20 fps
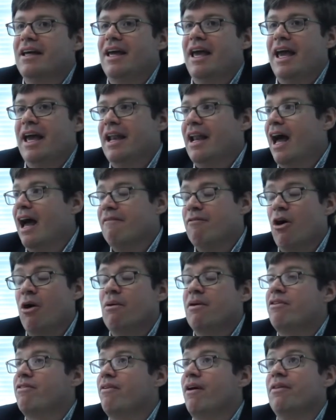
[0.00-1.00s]
and I've
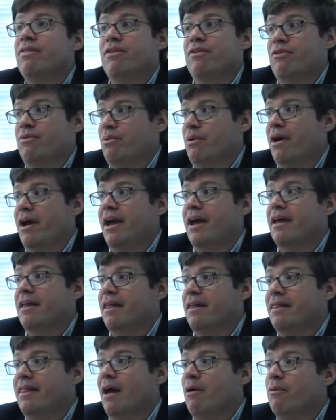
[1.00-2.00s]
always felt this way,
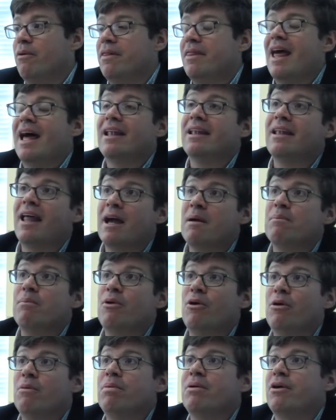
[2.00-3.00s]
that when that light
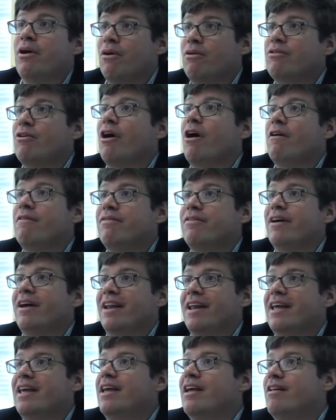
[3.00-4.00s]
bulb goes off
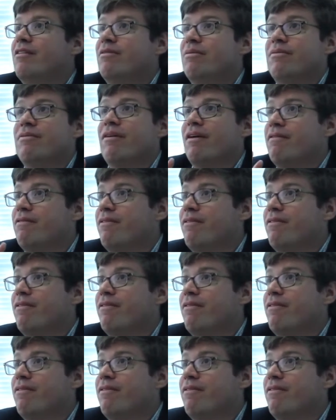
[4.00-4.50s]
in a kid's